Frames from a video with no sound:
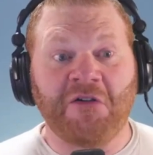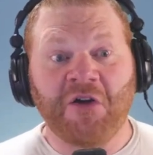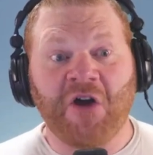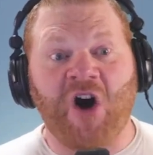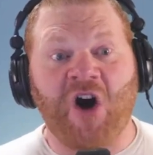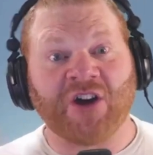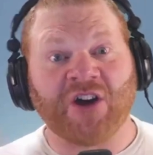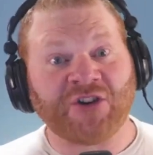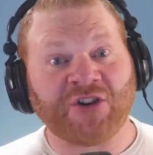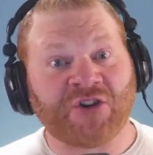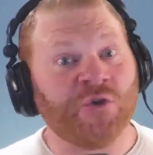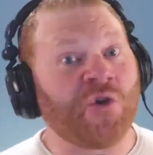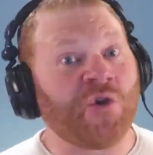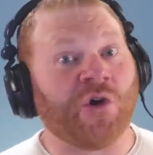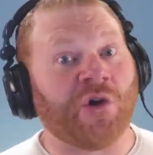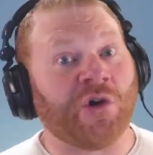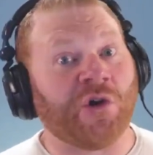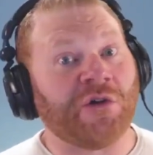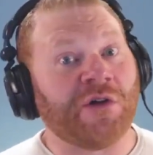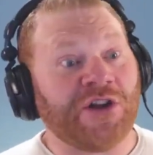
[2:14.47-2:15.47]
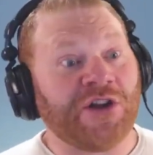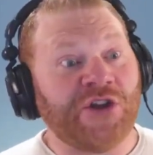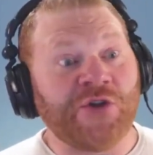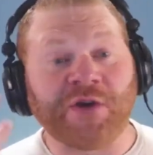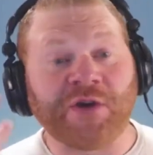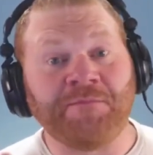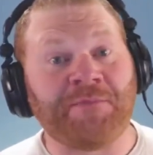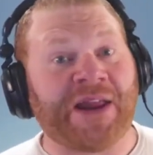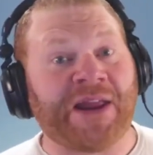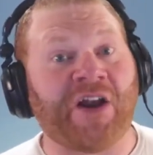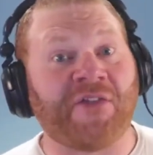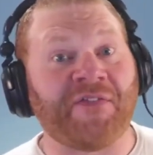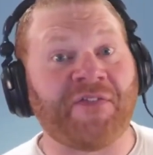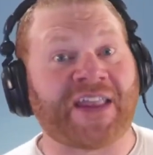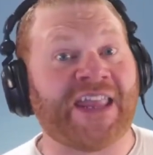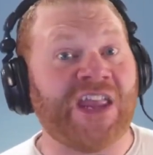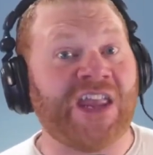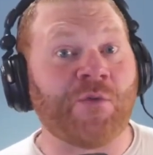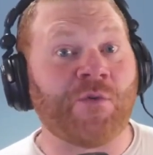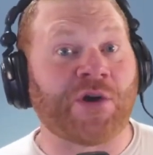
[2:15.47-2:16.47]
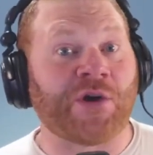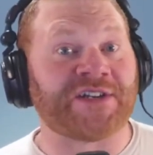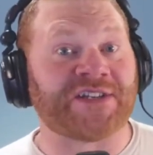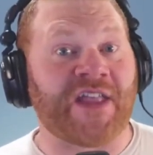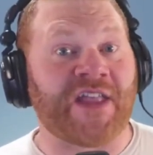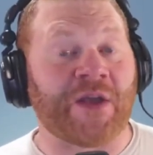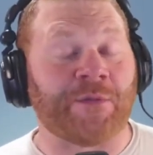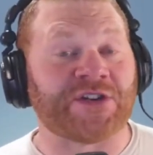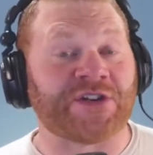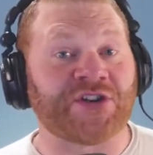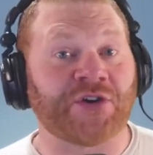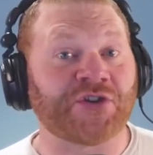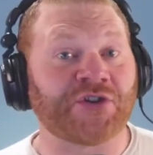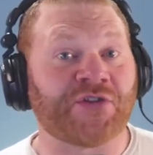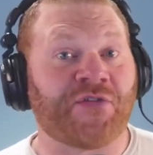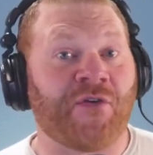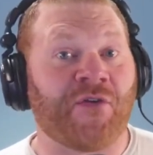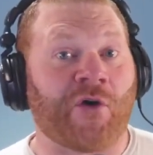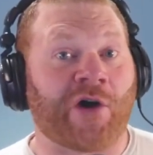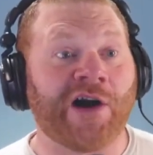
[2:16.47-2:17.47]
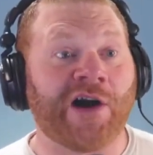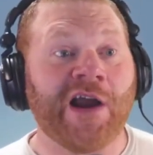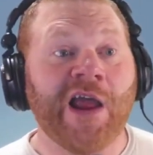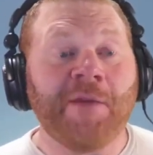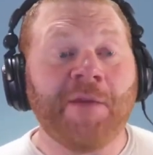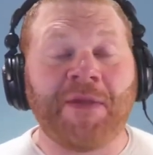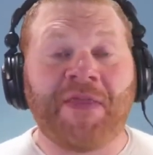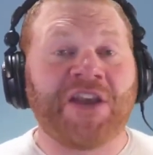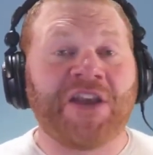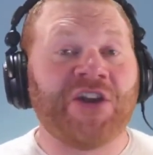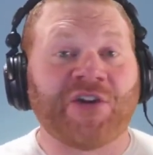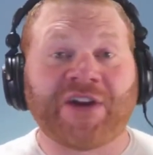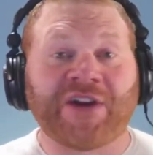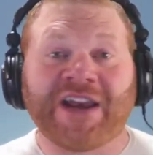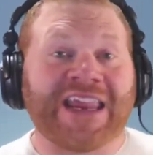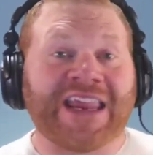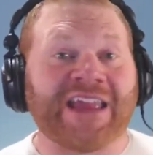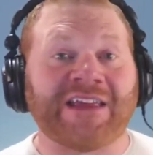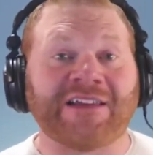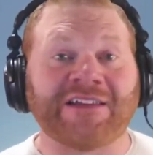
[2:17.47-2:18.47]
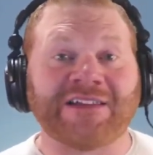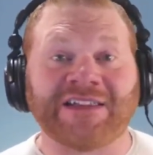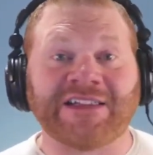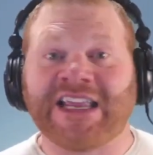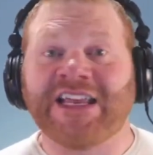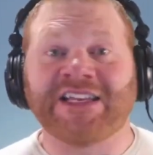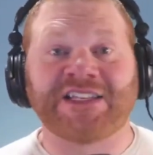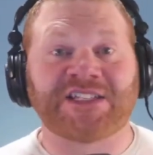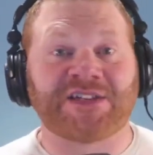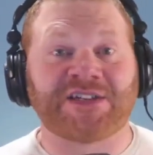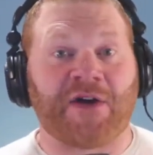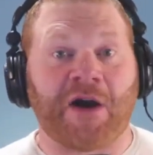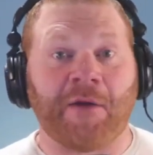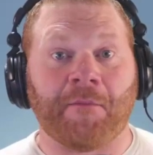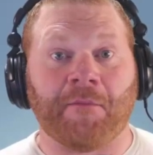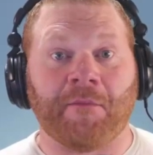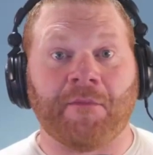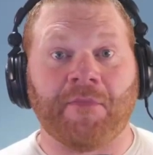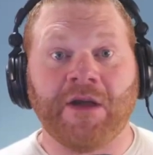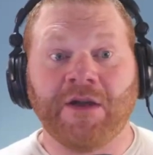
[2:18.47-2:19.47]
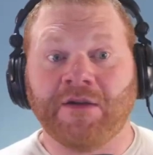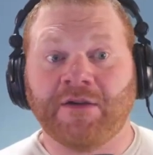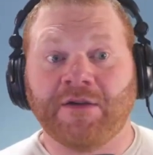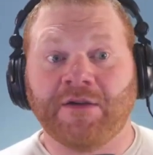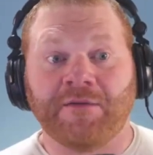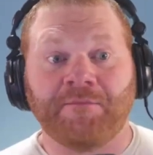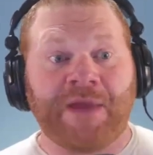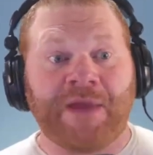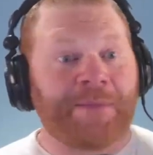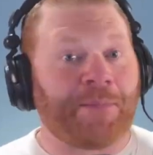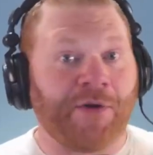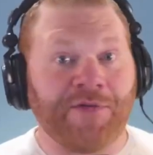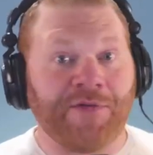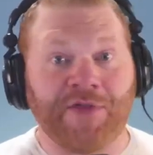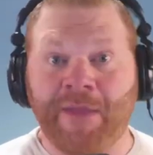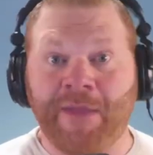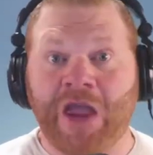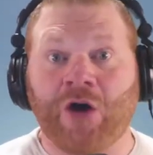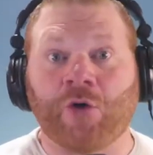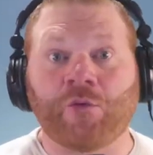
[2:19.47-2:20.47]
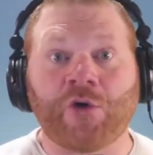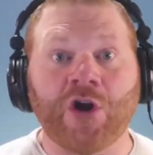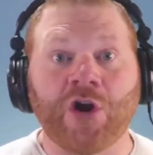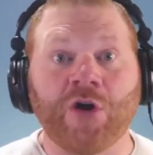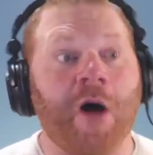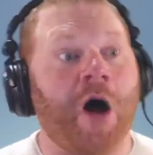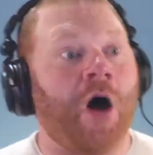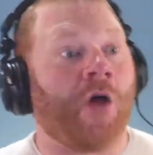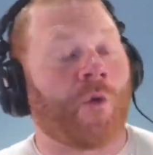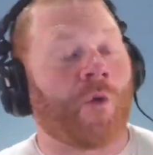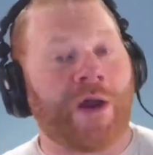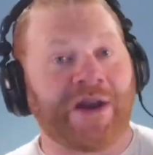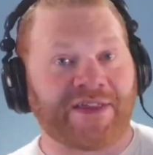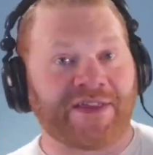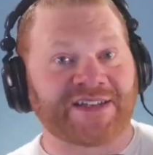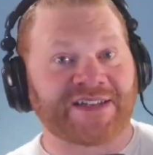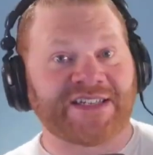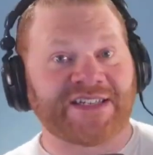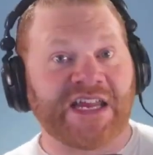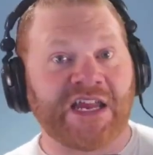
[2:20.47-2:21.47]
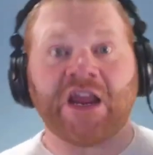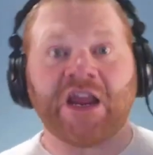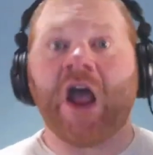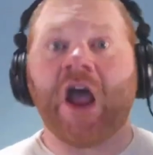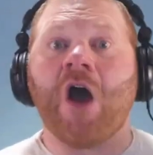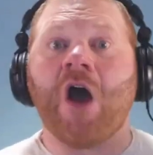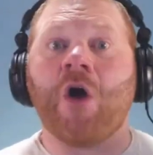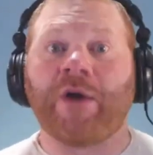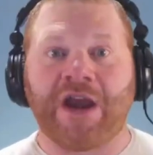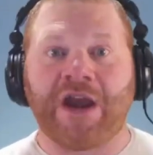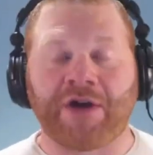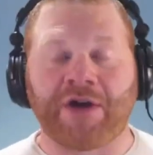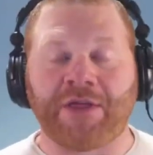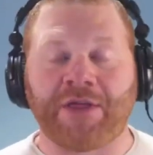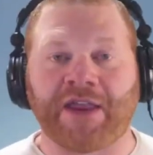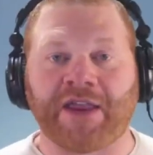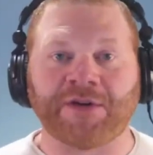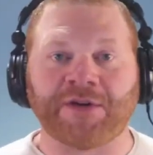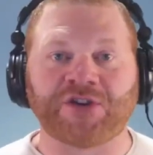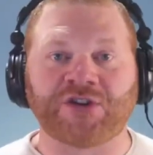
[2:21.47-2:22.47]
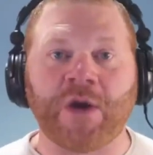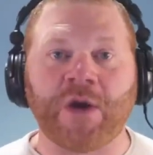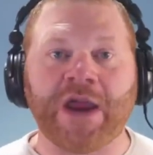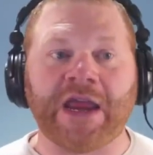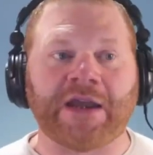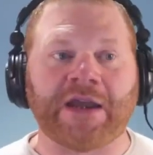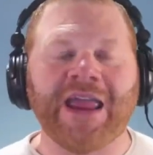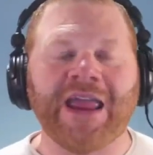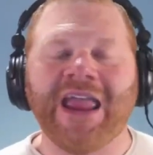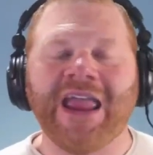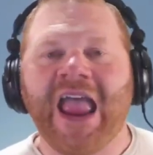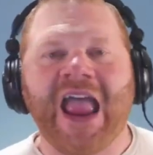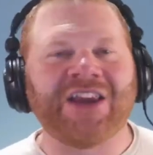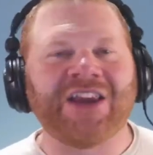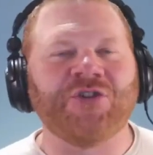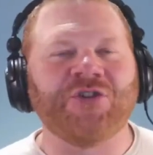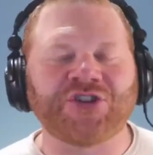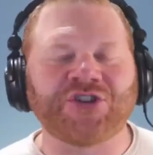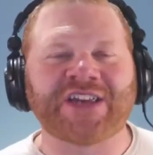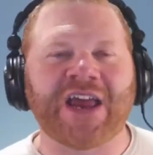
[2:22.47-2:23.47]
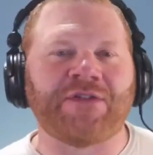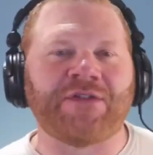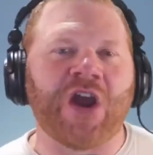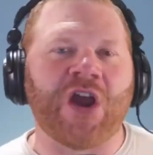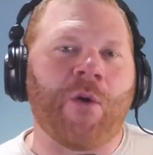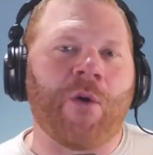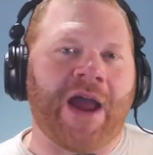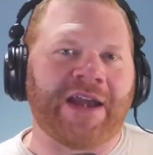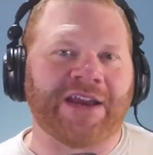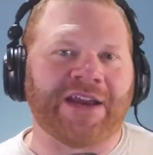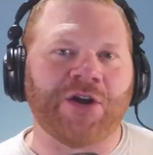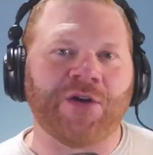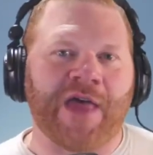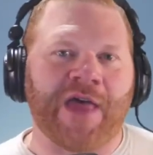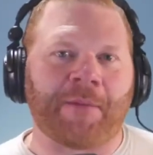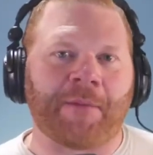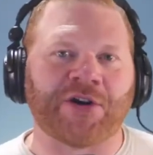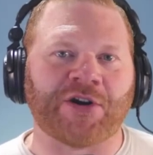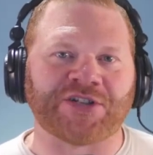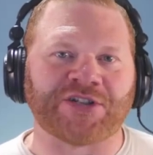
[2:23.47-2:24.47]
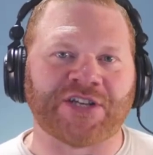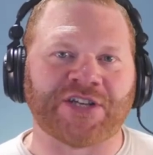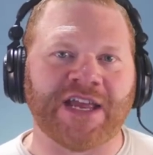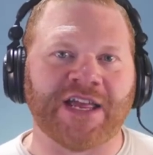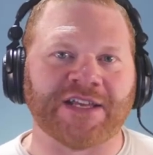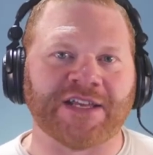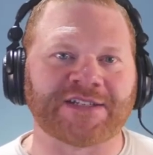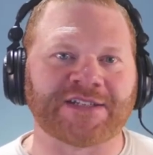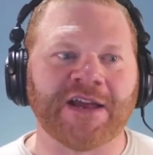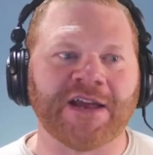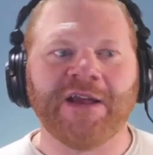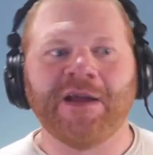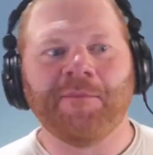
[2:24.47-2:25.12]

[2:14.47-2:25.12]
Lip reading: On Google, you can bid on the keywords that they would search for, but then you're going to get leads from people in the mailroom all the way to the CEO and everything in between, and you just have no idea who that person is.